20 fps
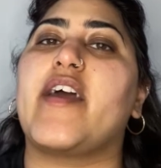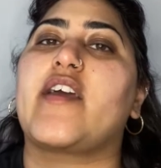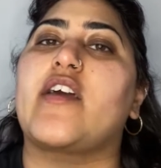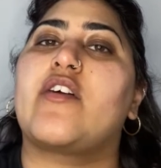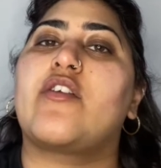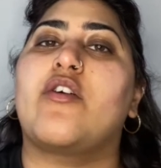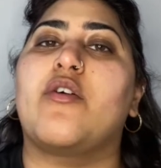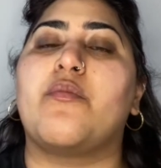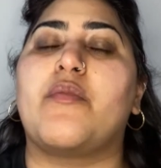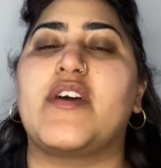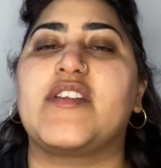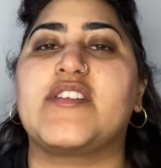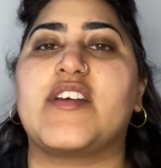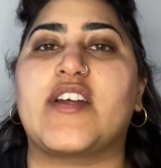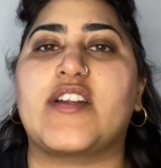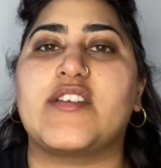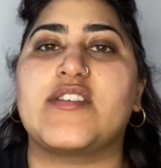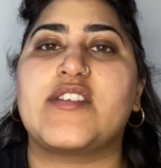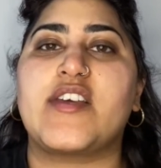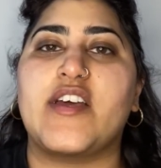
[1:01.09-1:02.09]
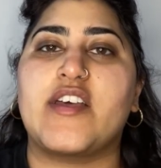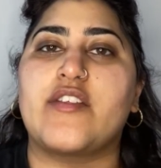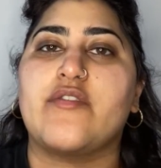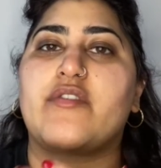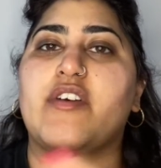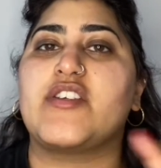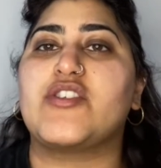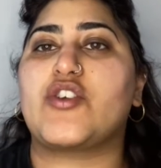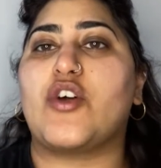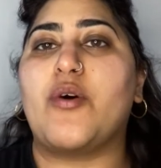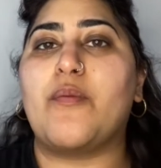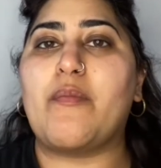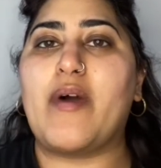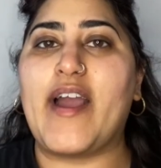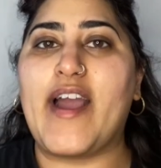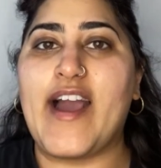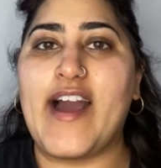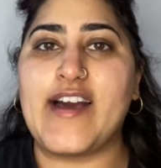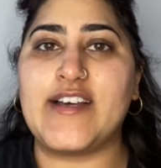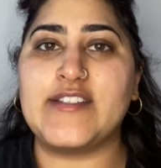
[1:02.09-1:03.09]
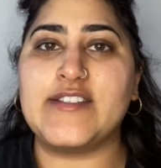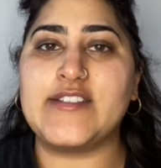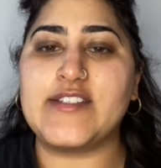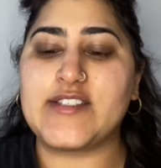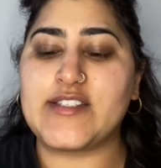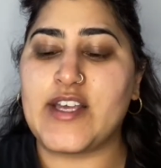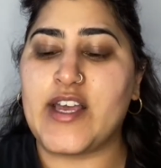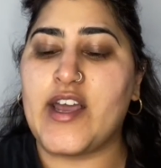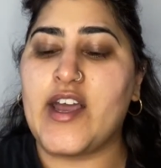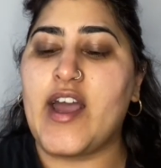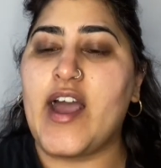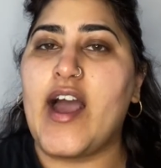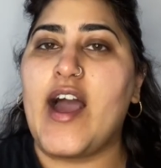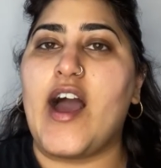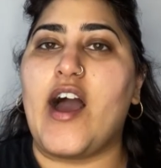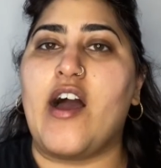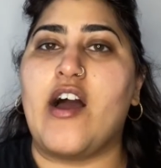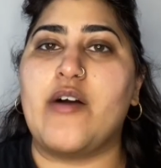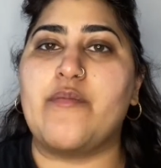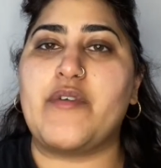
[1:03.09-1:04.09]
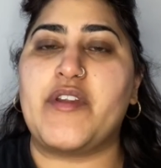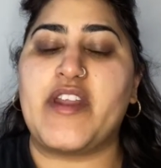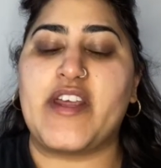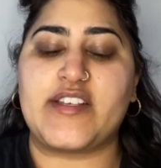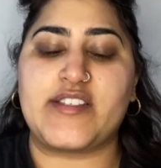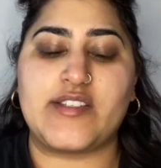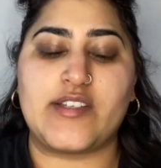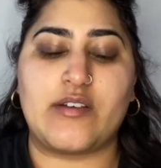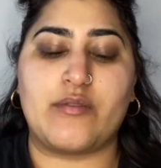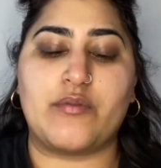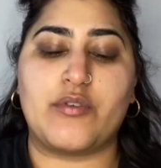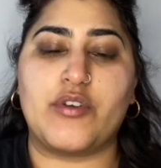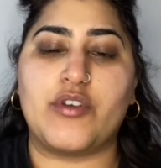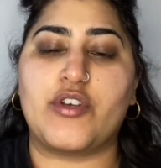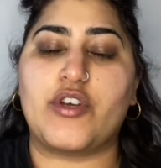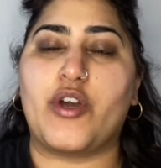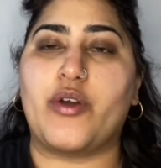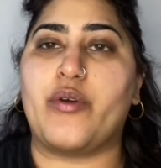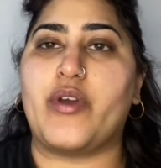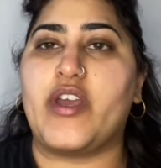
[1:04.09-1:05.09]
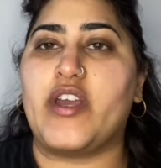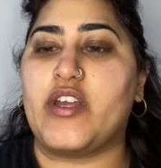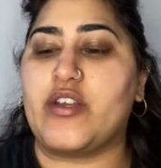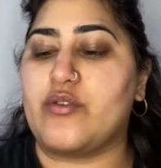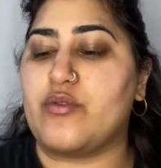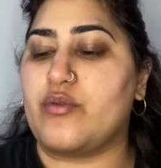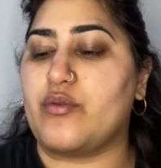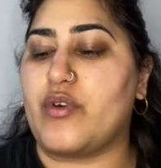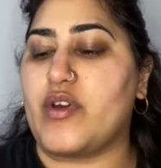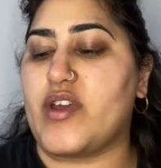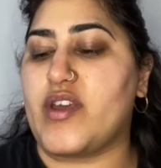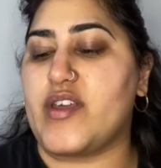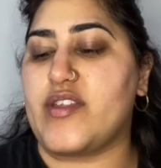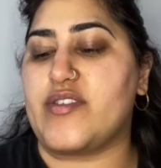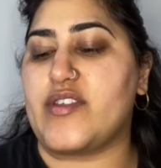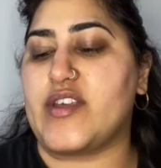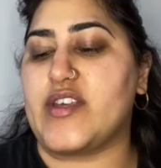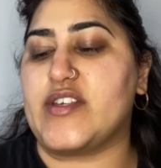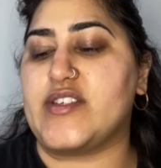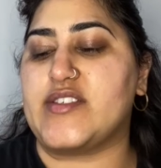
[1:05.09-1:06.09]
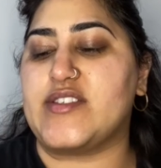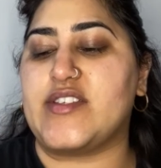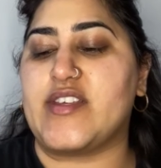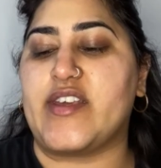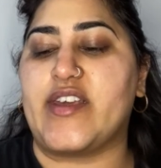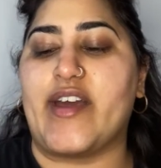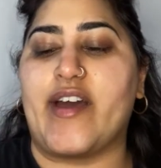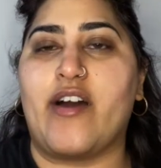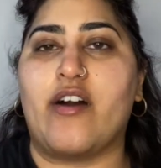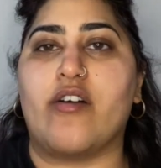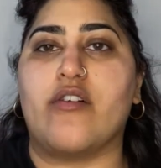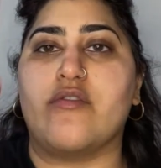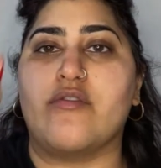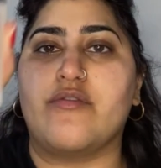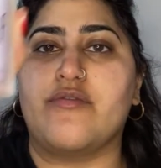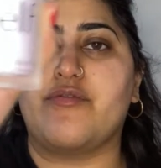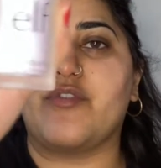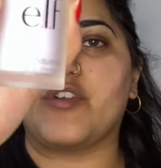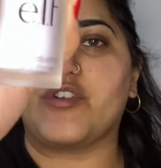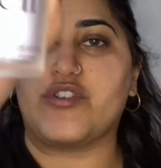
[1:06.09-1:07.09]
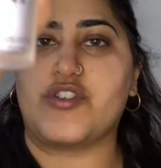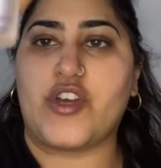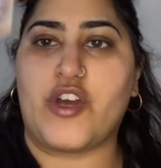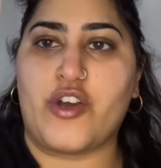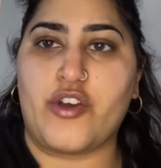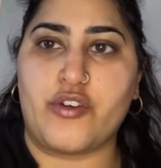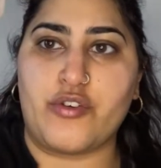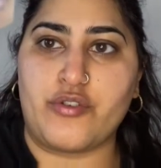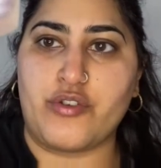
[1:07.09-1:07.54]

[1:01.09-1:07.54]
and on my décolleté and the rest on my hands. The next thing I'm going to go in with is the e.l.f. Tone